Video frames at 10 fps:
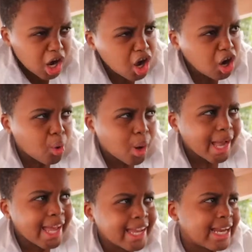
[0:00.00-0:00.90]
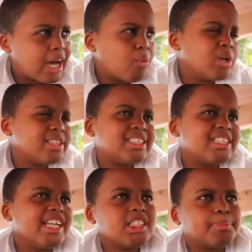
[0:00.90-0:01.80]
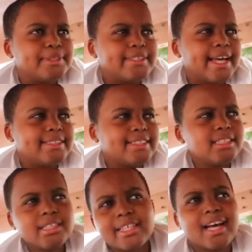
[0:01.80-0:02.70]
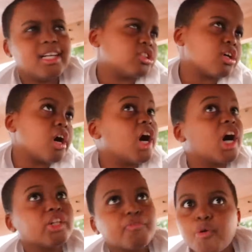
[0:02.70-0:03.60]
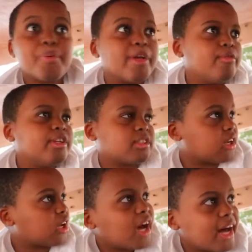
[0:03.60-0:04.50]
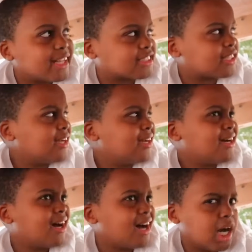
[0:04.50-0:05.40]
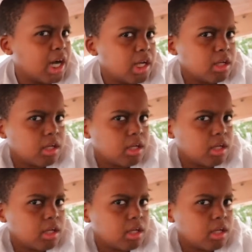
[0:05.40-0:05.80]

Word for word: Oh, and now when she's upset, she casts all of her bitterness on us. Huh.